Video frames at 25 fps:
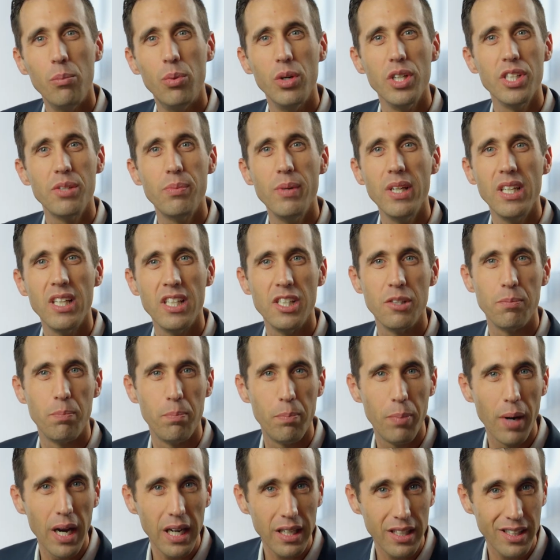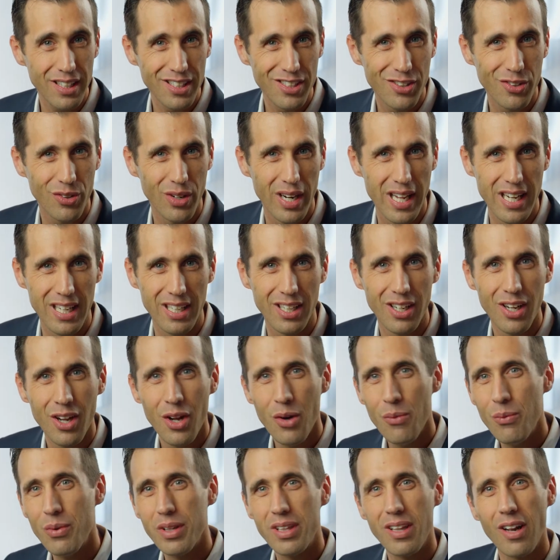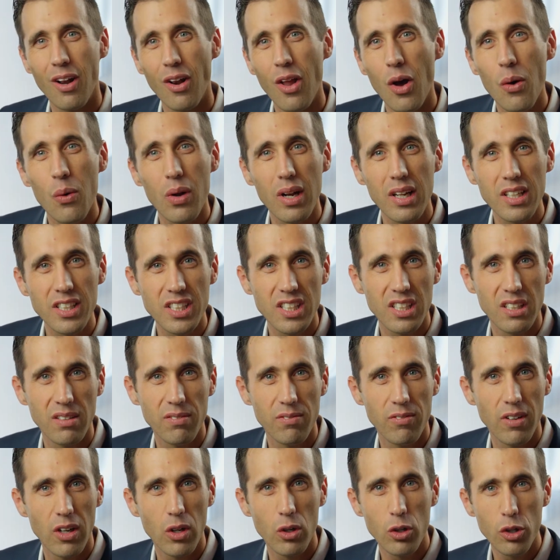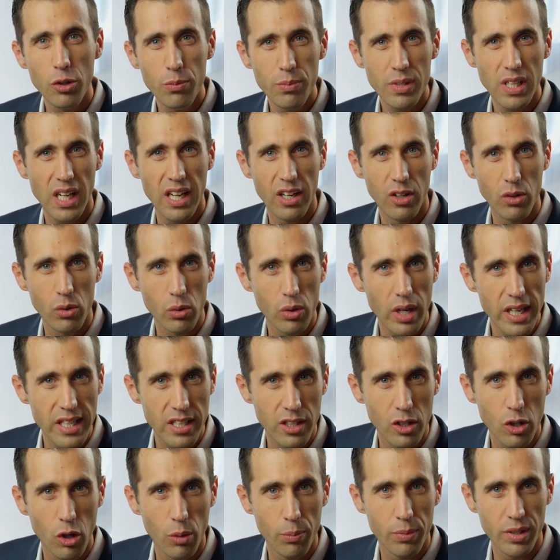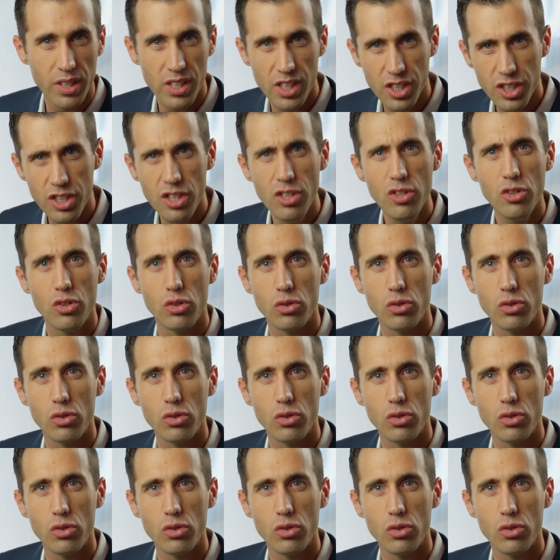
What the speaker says: Brisbane has bucked the trend, with lower listing volumes and greater competition